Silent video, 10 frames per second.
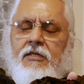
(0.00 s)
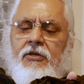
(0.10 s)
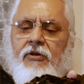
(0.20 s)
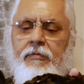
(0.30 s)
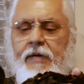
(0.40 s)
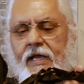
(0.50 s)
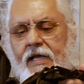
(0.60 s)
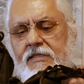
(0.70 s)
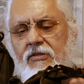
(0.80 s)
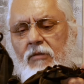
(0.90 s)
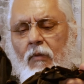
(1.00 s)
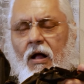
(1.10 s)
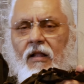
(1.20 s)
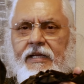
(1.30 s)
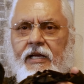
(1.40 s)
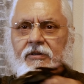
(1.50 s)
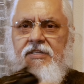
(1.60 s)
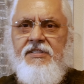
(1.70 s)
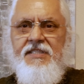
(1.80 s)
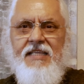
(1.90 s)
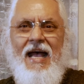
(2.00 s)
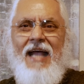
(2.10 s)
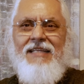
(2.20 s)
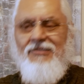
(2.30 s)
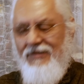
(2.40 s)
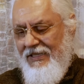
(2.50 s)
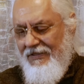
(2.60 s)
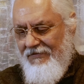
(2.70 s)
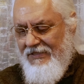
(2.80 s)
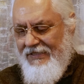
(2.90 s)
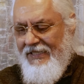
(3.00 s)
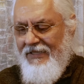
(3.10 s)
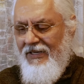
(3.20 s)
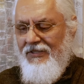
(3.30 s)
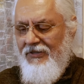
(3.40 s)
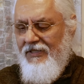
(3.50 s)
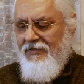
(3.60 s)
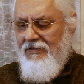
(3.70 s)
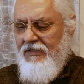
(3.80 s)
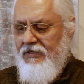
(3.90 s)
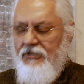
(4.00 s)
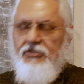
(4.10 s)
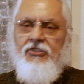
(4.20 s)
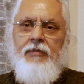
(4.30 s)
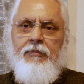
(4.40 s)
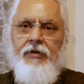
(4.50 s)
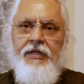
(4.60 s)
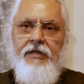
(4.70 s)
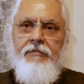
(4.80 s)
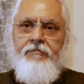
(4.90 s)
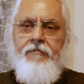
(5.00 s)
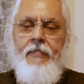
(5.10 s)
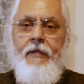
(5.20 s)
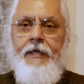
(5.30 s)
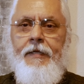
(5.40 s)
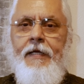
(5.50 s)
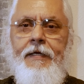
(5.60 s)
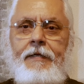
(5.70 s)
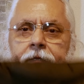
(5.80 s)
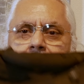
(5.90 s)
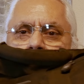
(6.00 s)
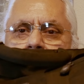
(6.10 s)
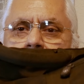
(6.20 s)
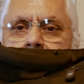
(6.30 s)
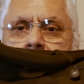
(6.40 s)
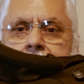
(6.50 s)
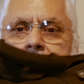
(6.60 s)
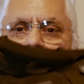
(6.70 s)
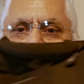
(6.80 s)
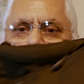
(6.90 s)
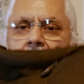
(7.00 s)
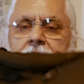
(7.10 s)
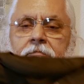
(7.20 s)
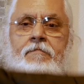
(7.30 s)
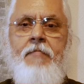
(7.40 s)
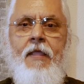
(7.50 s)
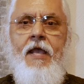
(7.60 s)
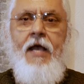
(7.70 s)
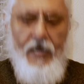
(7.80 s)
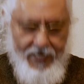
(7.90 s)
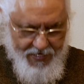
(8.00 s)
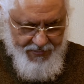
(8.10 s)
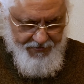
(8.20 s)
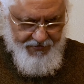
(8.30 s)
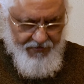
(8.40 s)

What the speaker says: courier bag has little molly areas on the side, so I can stick it on there, and it should be pretty good. And I can lug this again around. I added a